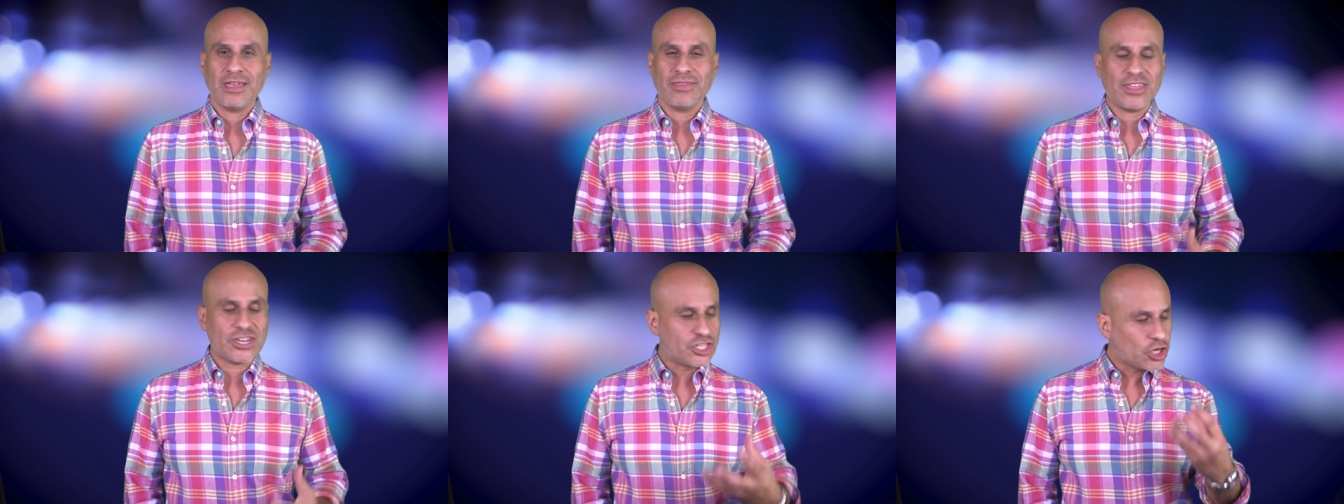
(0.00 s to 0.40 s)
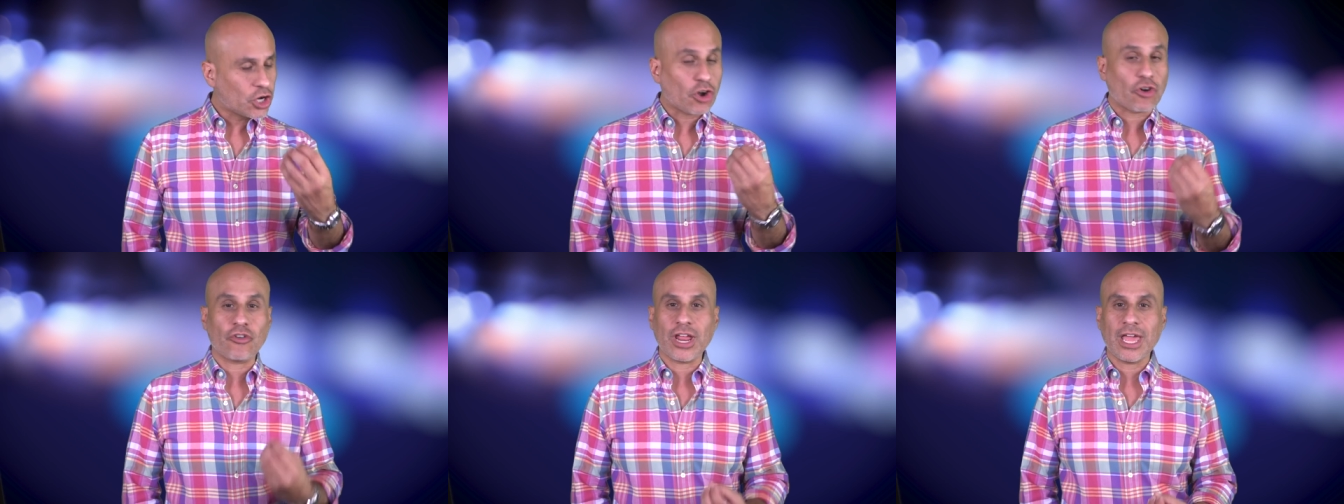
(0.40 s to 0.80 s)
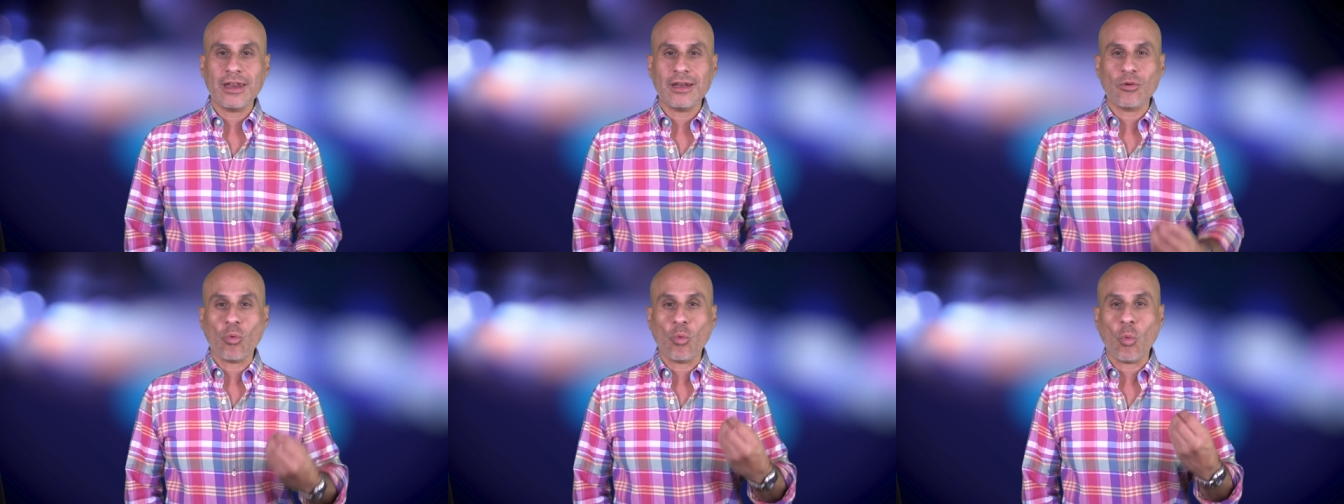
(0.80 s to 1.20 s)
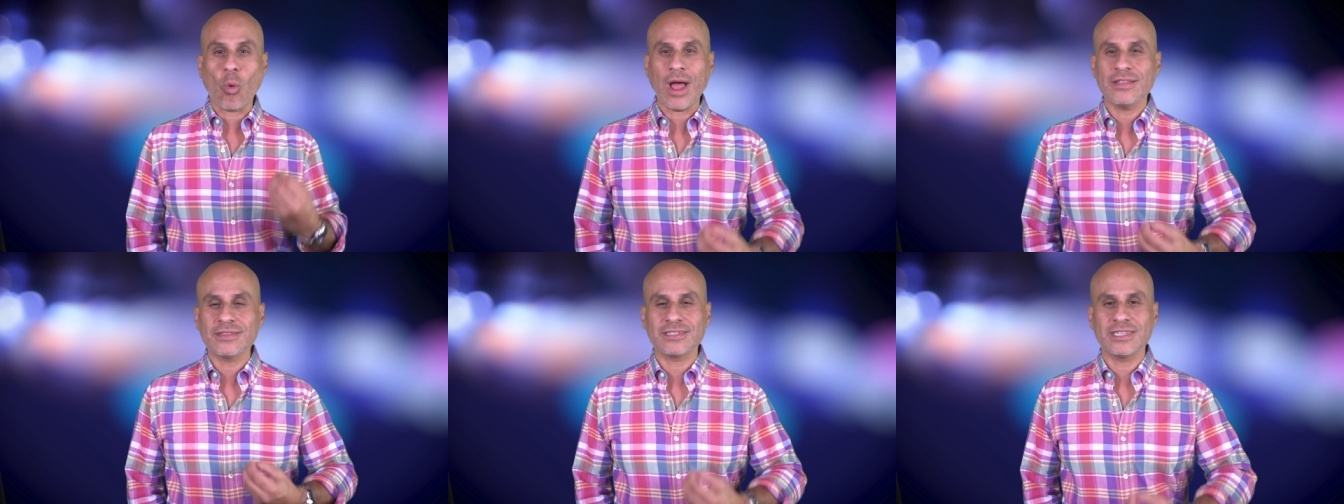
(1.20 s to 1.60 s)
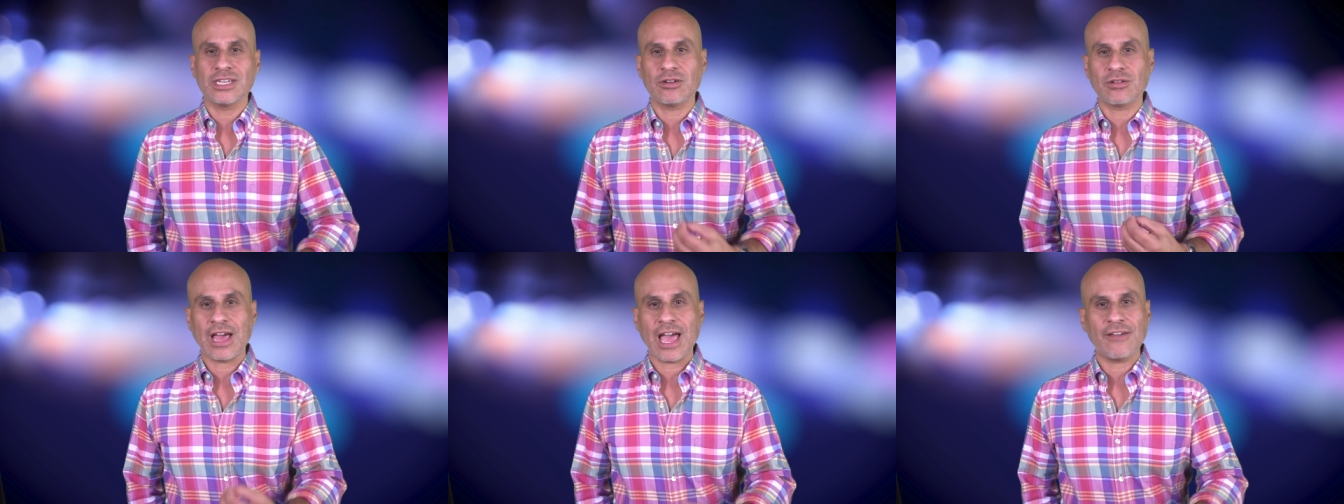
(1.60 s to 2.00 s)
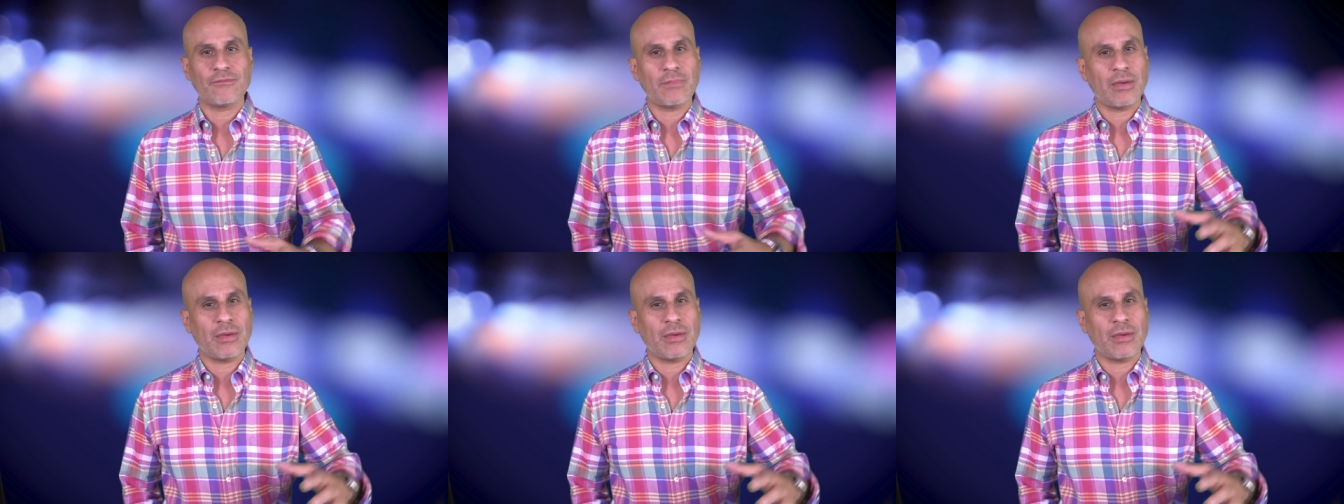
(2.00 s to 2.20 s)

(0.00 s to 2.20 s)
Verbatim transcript: that you created once in your life,